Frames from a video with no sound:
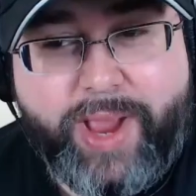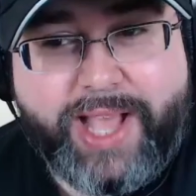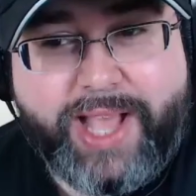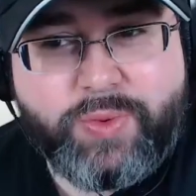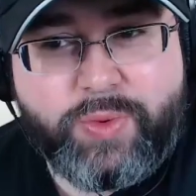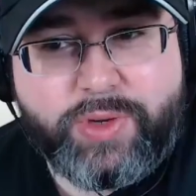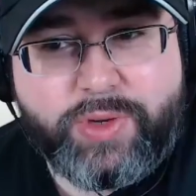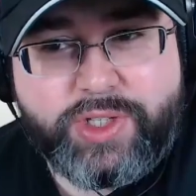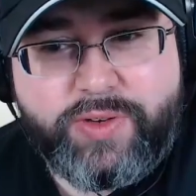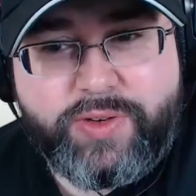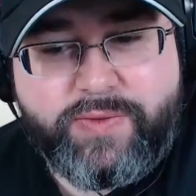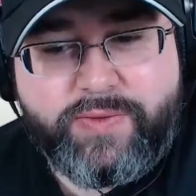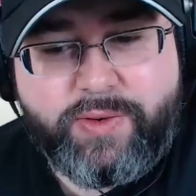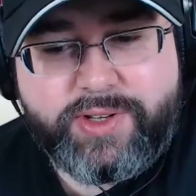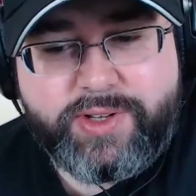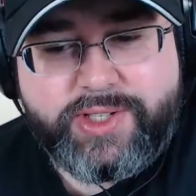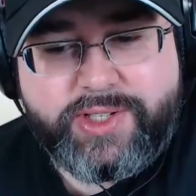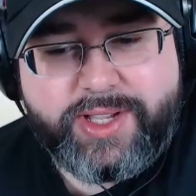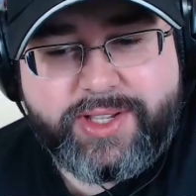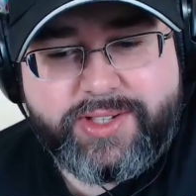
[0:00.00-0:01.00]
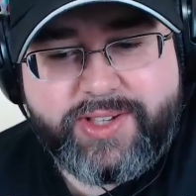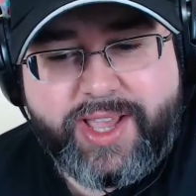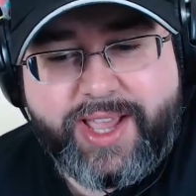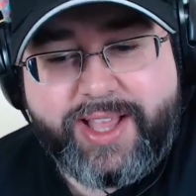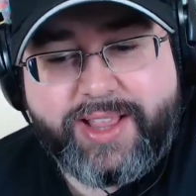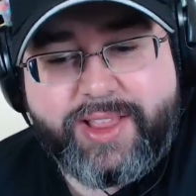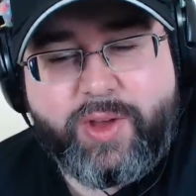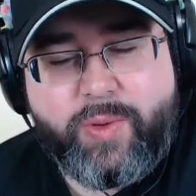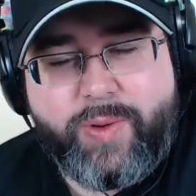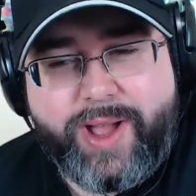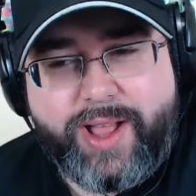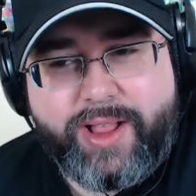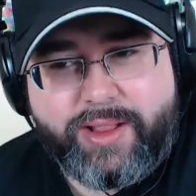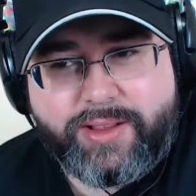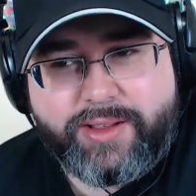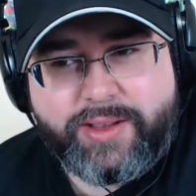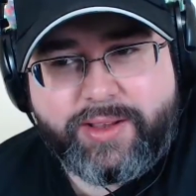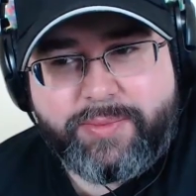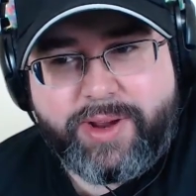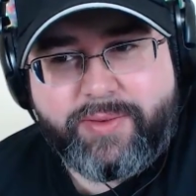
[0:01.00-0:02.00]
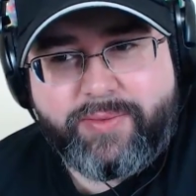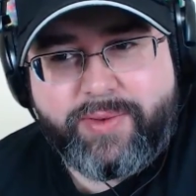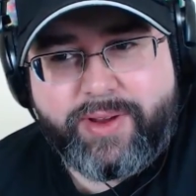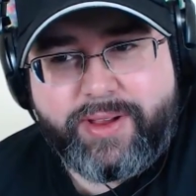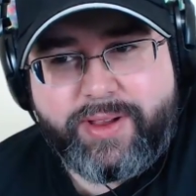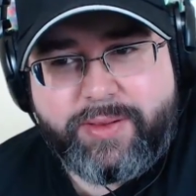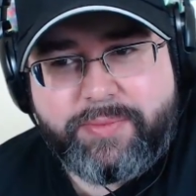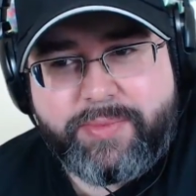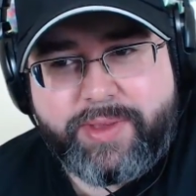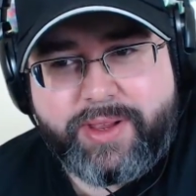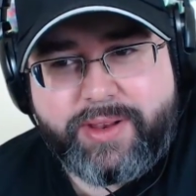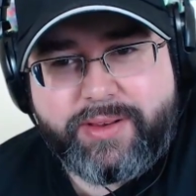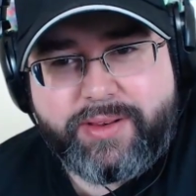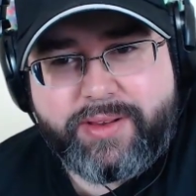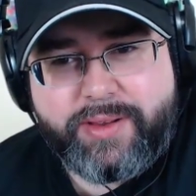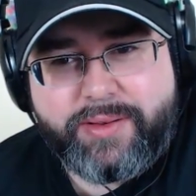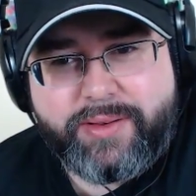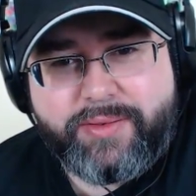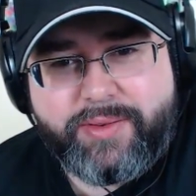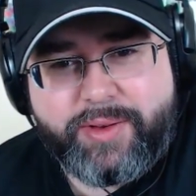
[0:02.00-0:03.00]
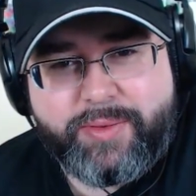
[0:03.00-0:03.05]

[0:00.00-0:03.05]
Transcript: one two four says, "LOL." In my um, in,